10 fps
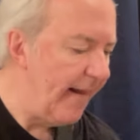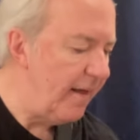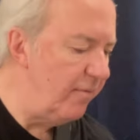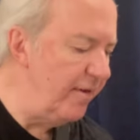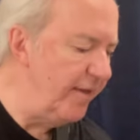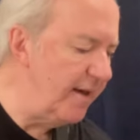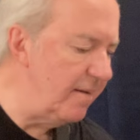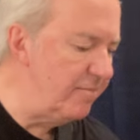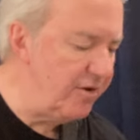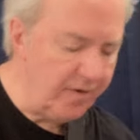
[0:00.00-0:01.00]
One thing
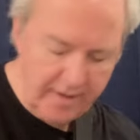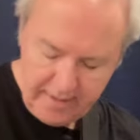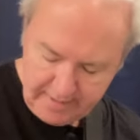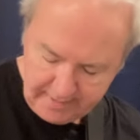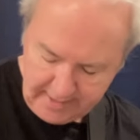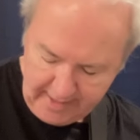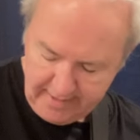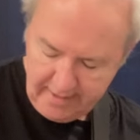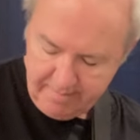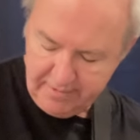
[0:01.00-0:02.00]
I'm doing,
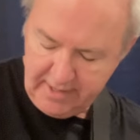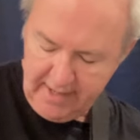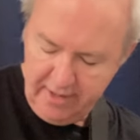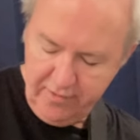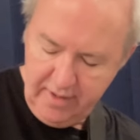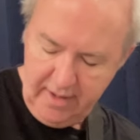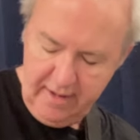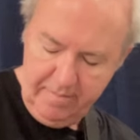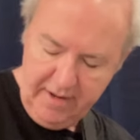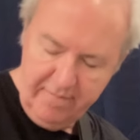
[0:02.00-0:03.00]
I'm kind of doing a
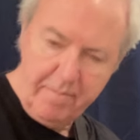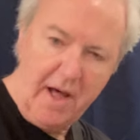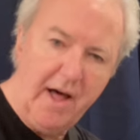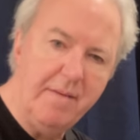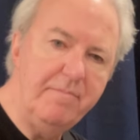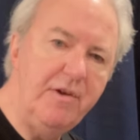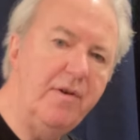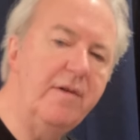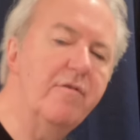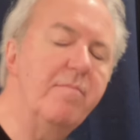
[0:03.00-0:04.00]
little bit of palm
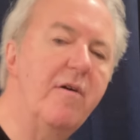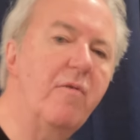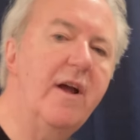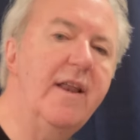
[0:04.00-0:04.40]
muting with my right